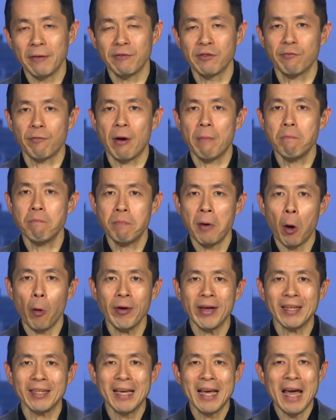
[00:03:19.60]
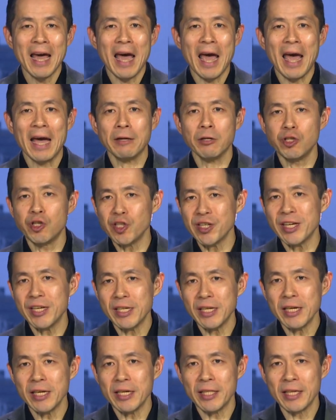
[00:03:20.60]
from Boeing and
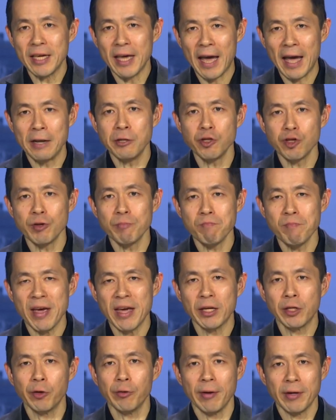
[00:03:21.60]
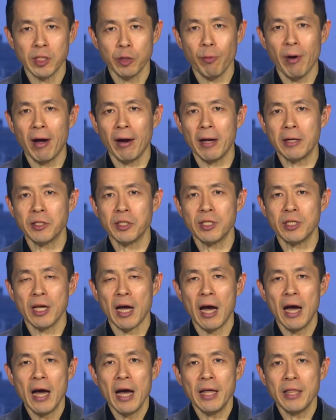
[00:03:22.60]
G E, the engine maker, as well as
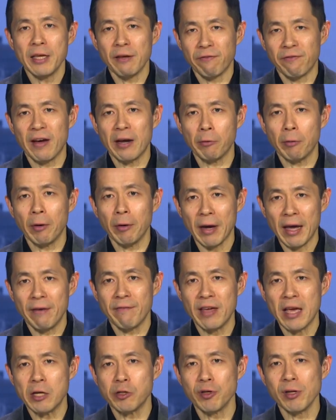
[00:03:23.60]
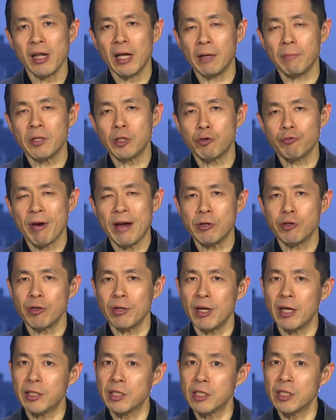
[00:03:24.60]
uh, the Federal Aviation
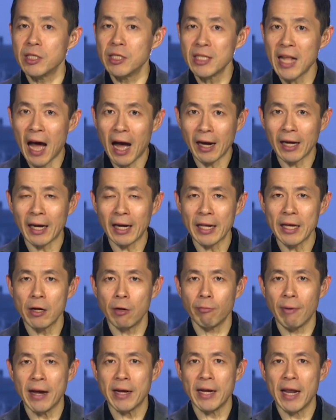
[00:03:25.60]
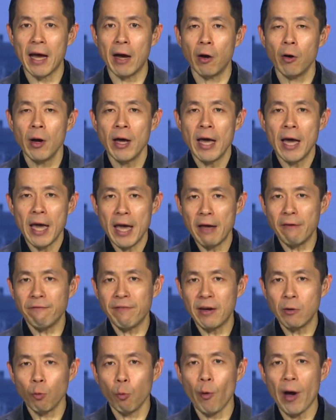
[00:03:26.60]
Administration. It's not clear right now if
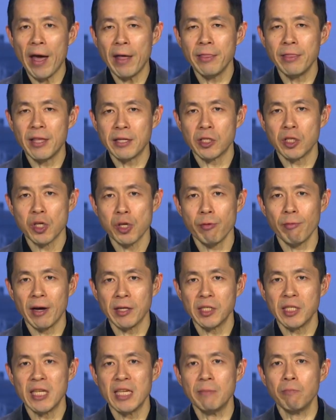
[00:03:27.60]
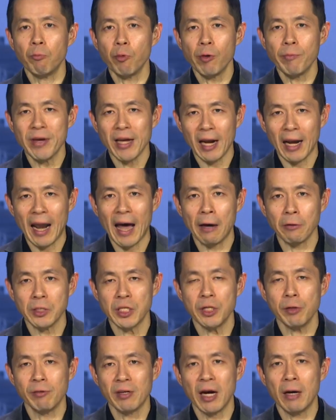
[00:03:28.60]
and when this U S team will be allowed
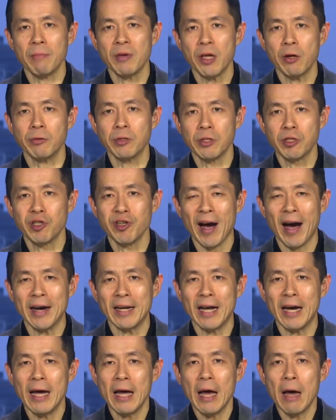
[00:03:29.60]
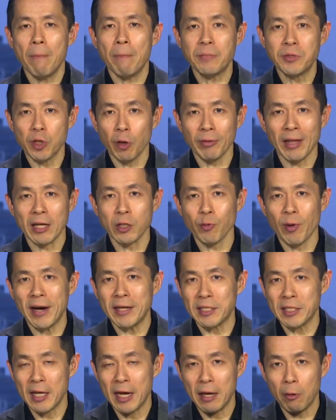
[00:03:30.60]
to come here to China, so that's why
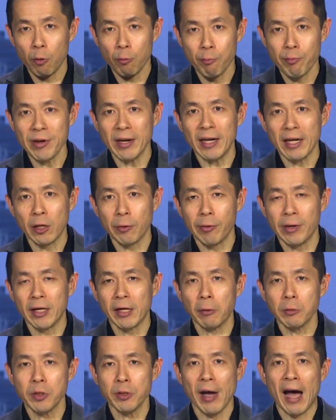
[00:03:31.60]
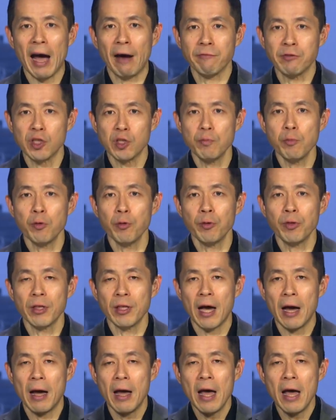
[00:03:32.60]
it's really critical to have smooth uh,